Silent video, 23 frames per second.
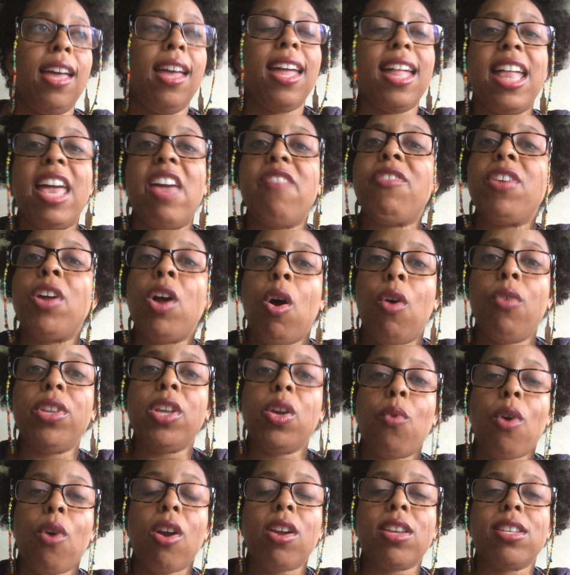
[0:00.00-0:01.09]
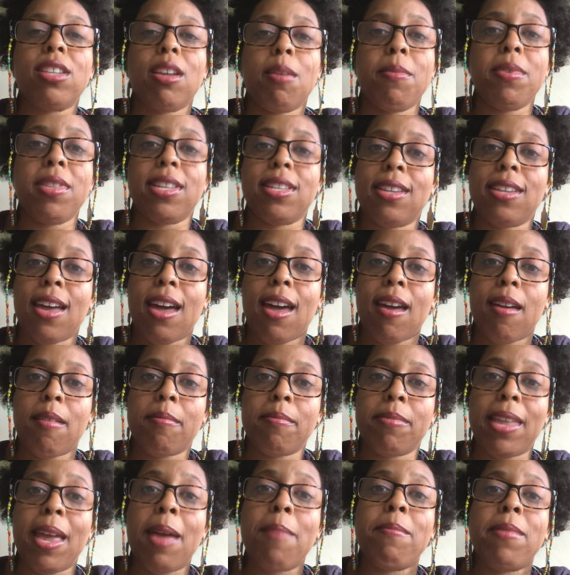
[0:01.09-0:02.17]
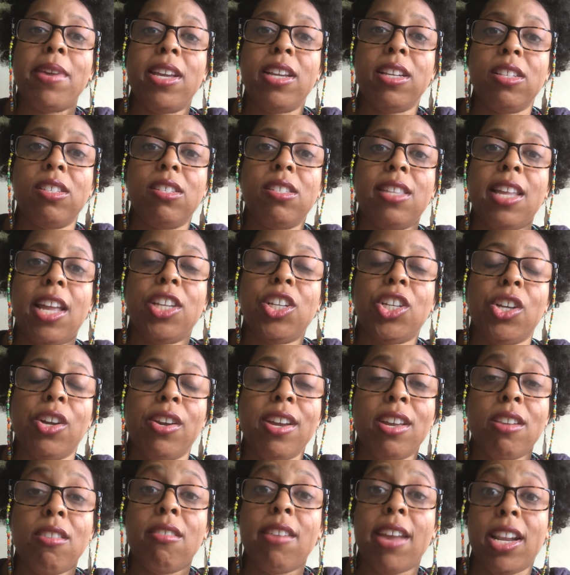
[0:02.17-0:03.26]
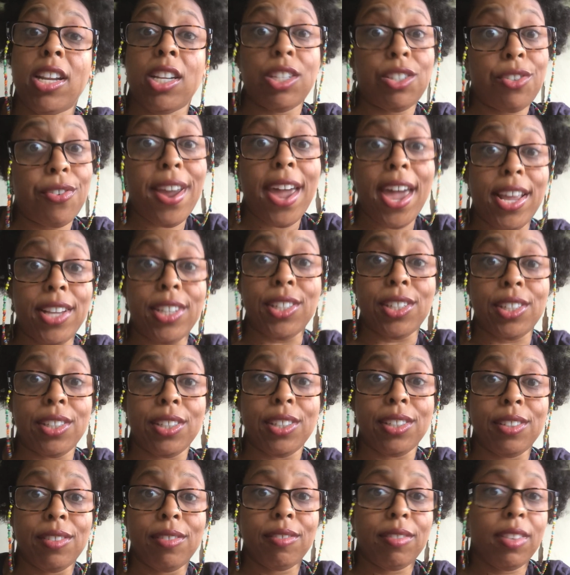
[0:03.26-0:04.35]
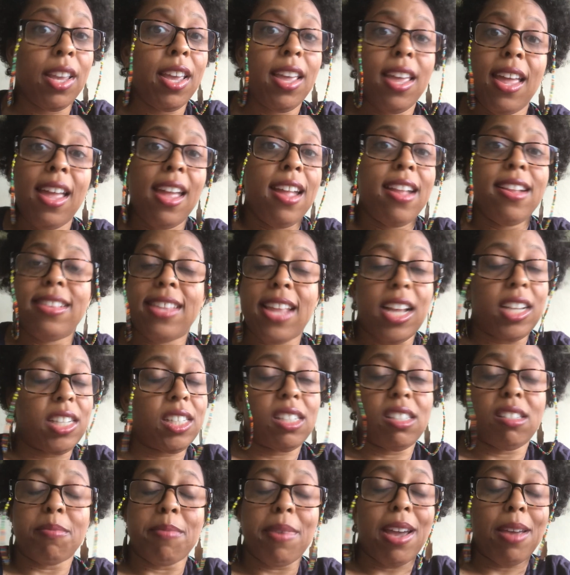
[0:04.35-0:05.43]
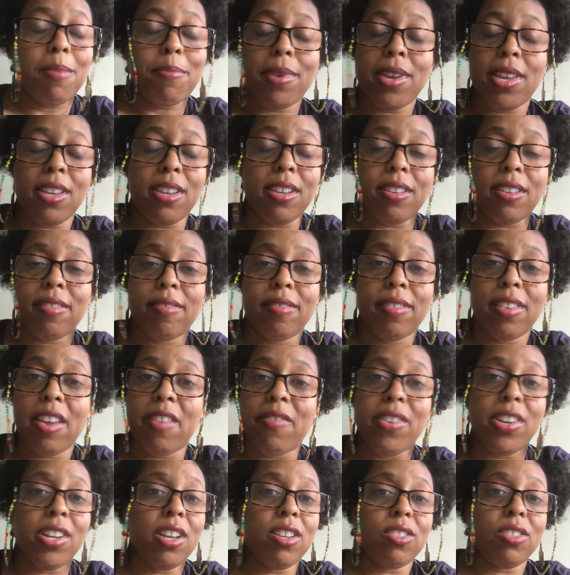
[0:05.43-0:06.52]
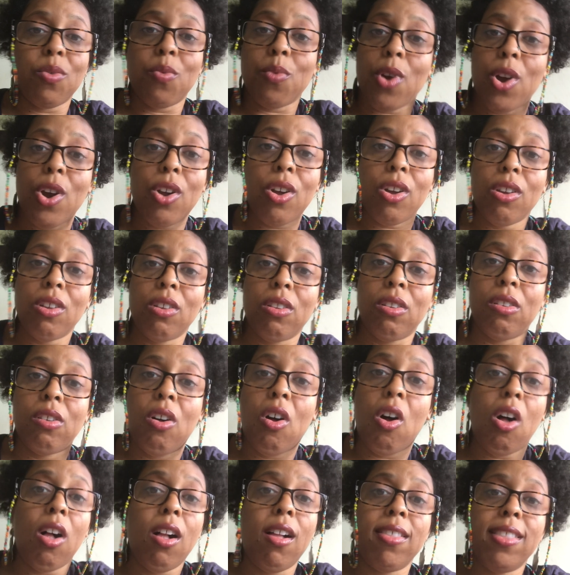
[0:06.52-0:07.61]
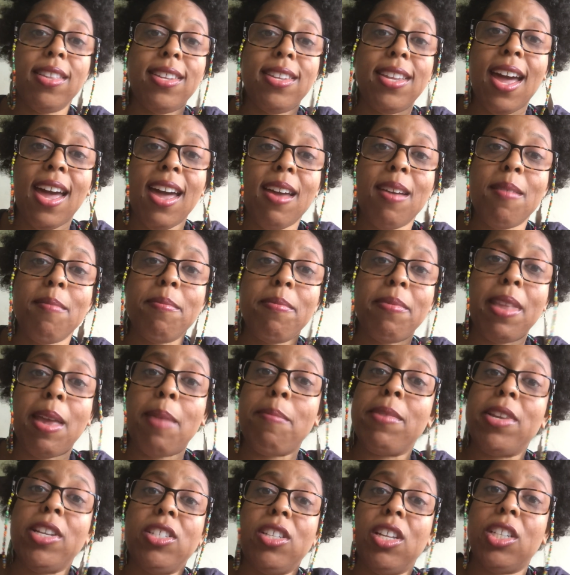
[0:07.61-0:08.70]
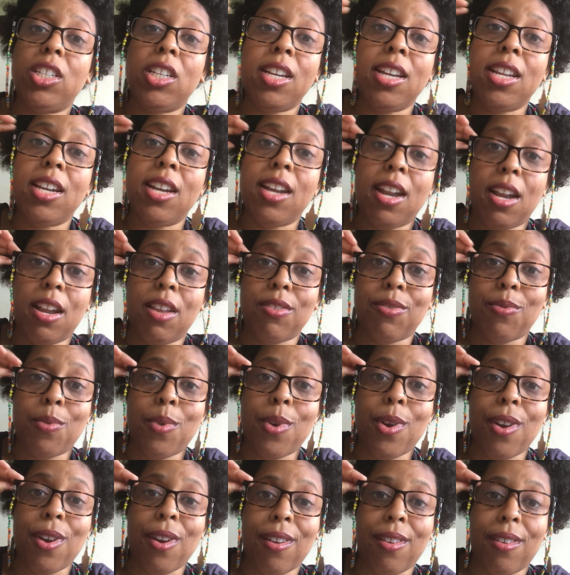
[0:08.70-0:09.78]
If it only works some of the time, that means that your internet is trash. That's just my opinion. If it doesn't work all the time, that means that your internet doesn't work.